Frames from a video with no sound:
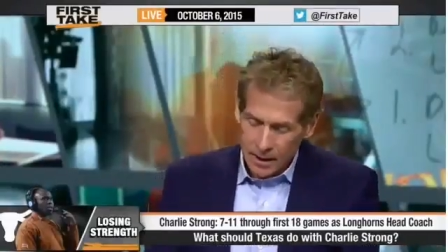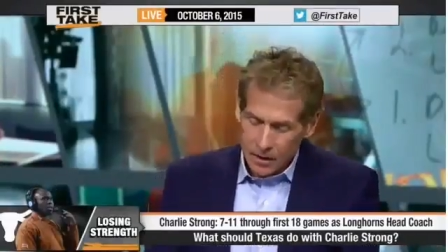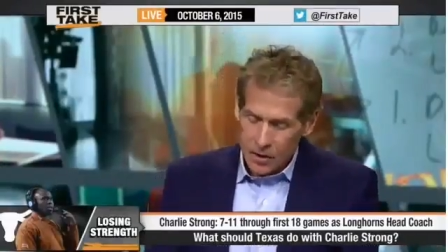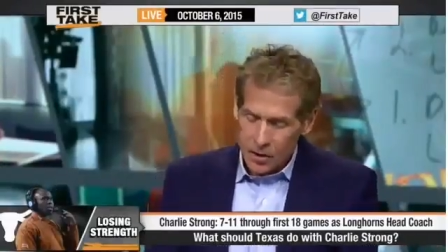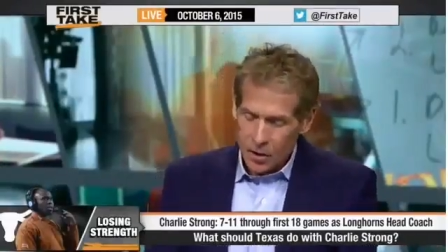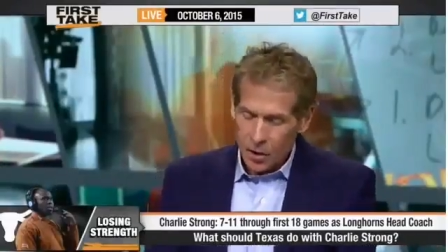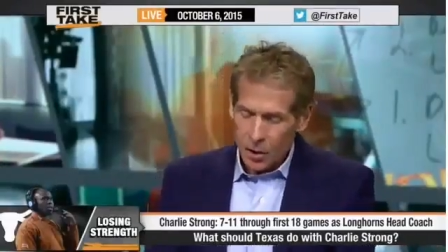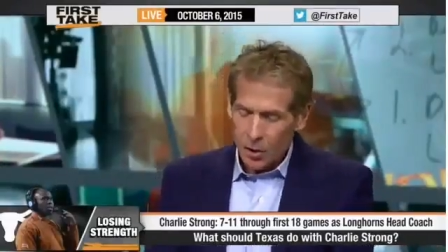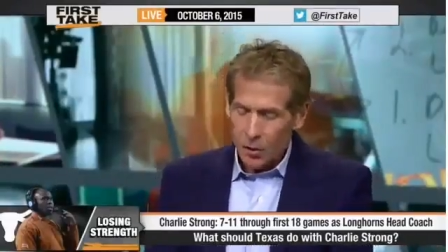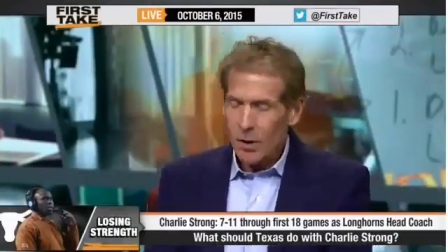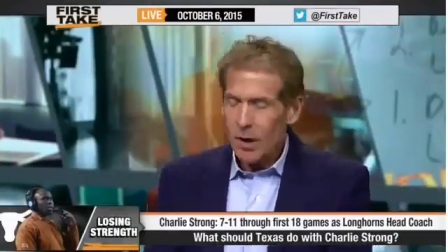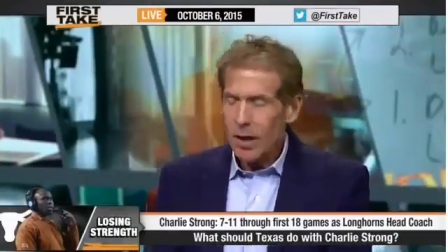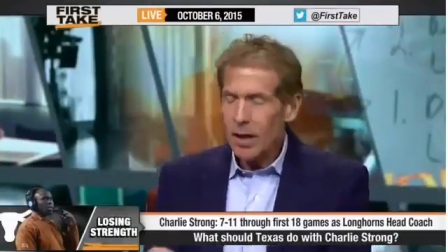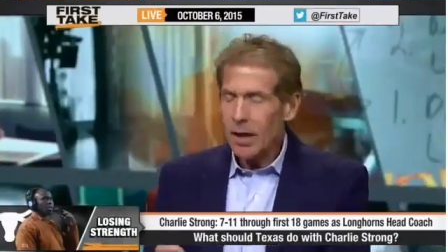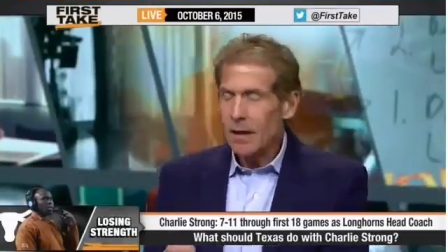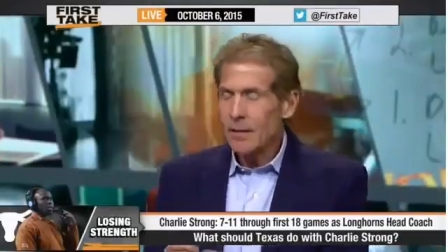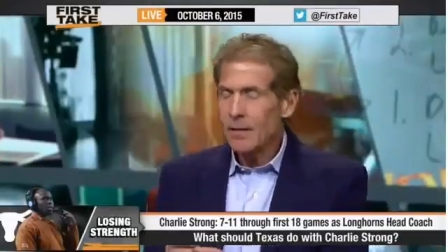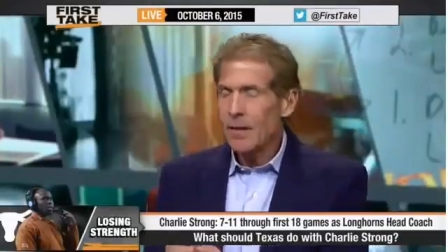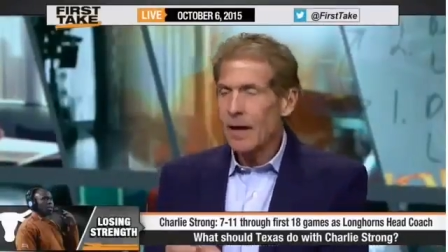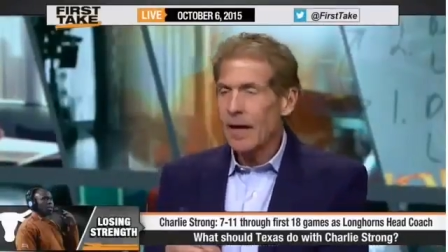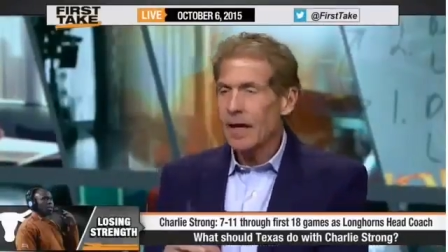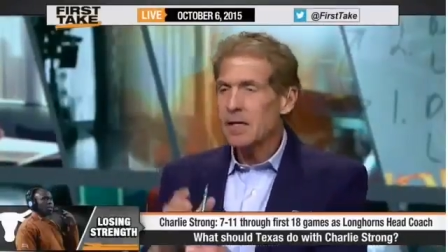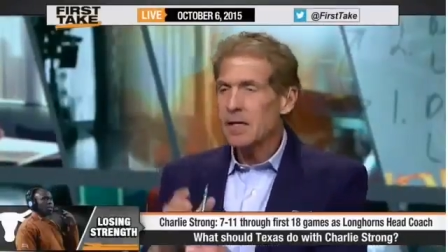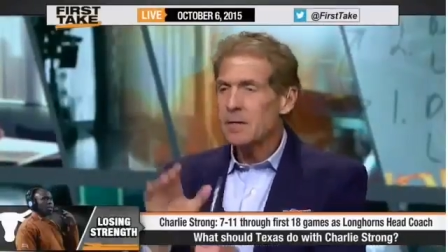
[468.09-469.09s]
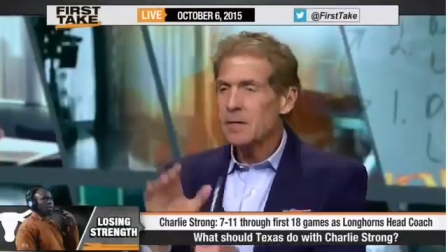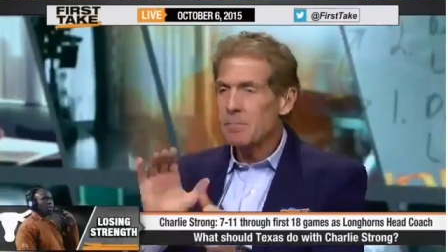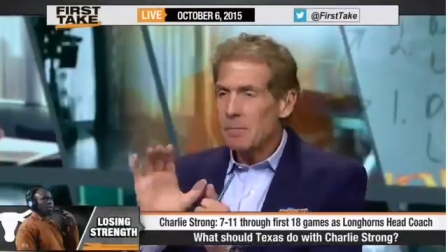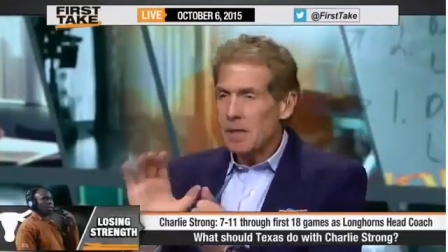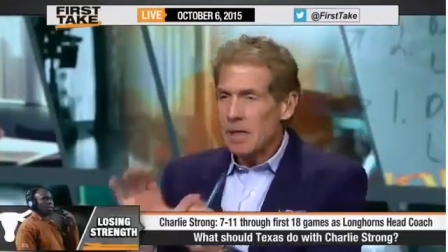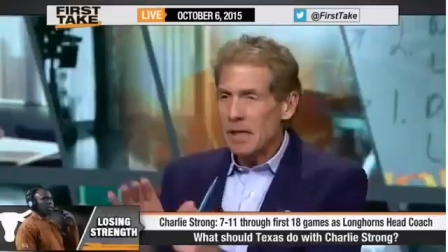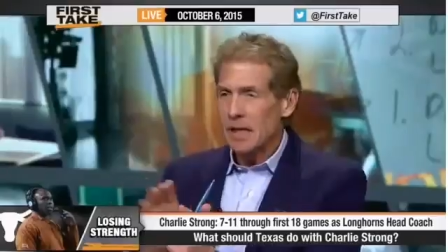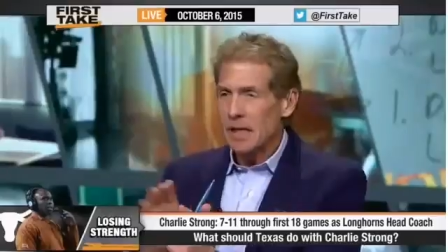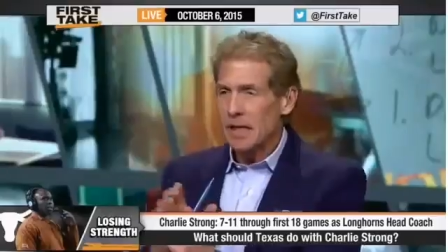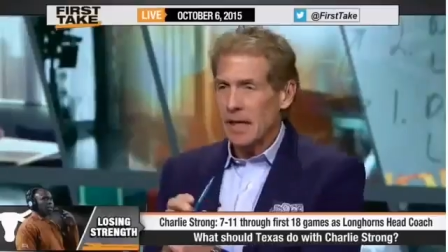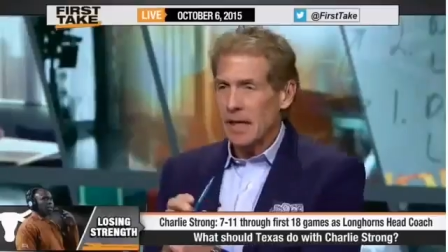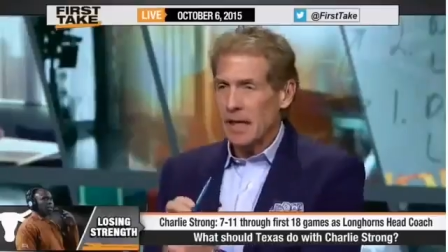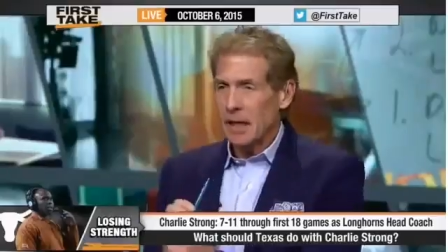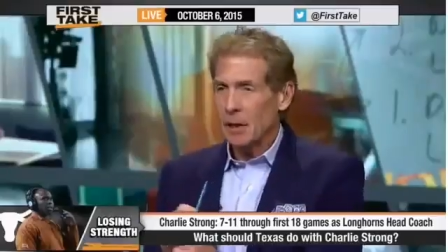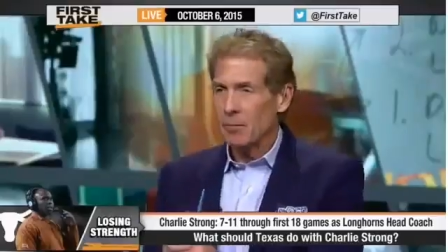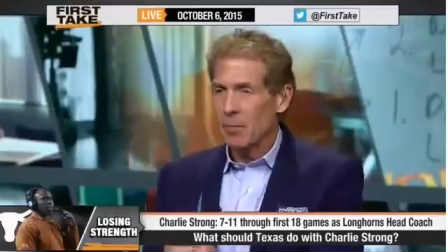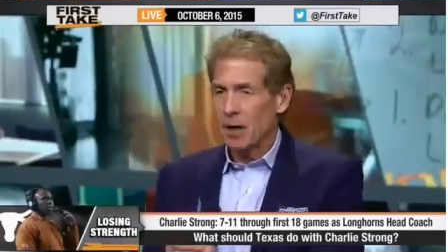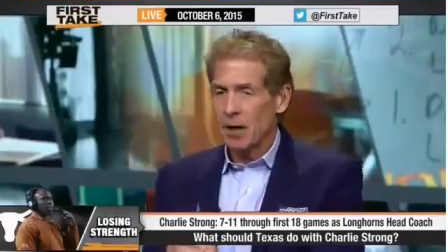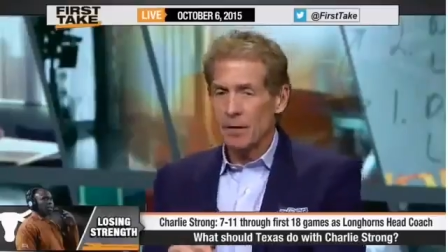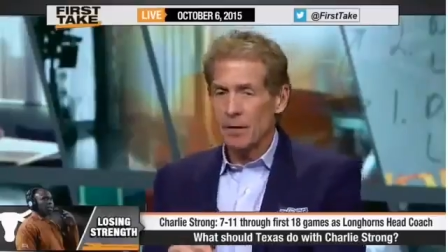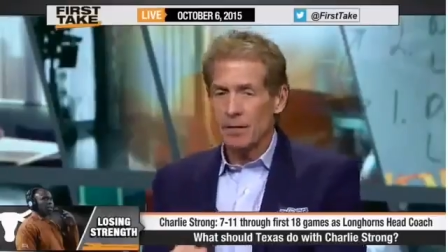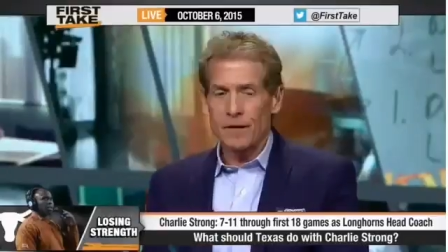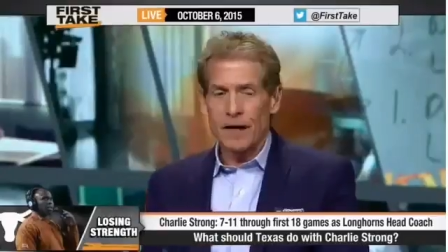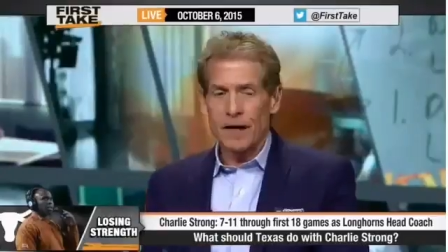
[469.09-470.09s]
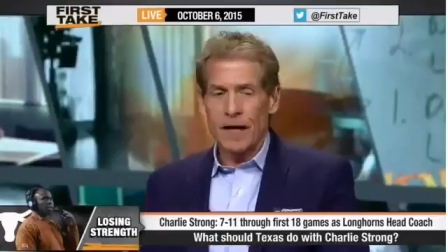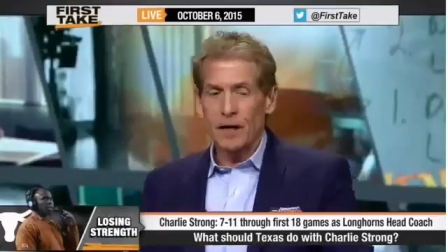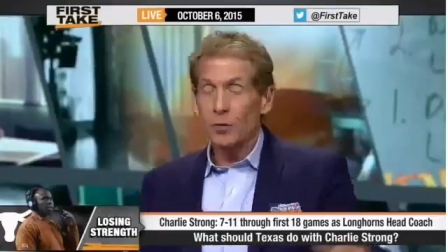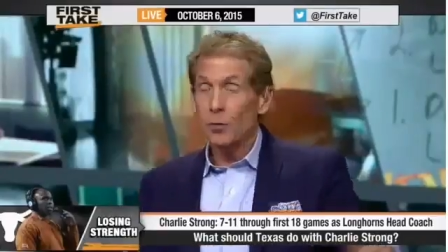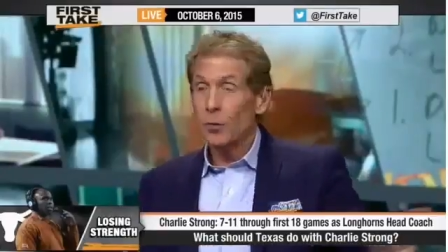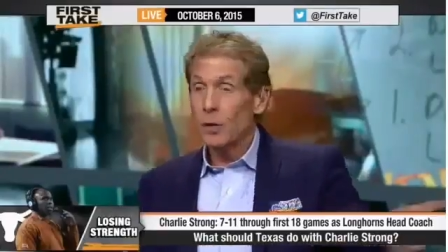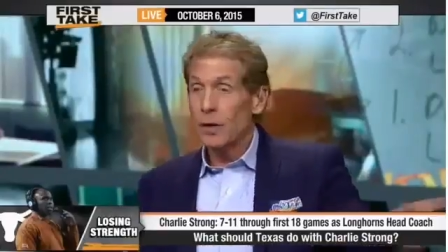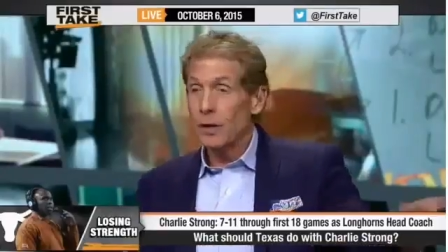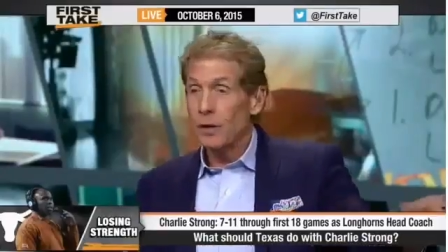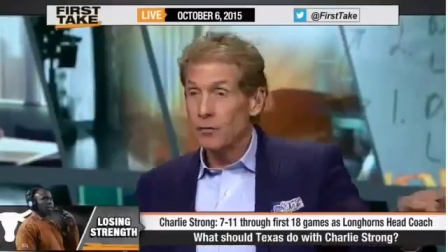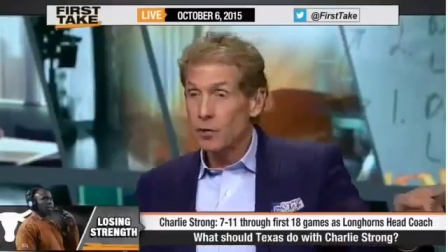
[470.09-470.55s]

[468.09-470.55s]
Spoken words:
So that is mitigated by the fact we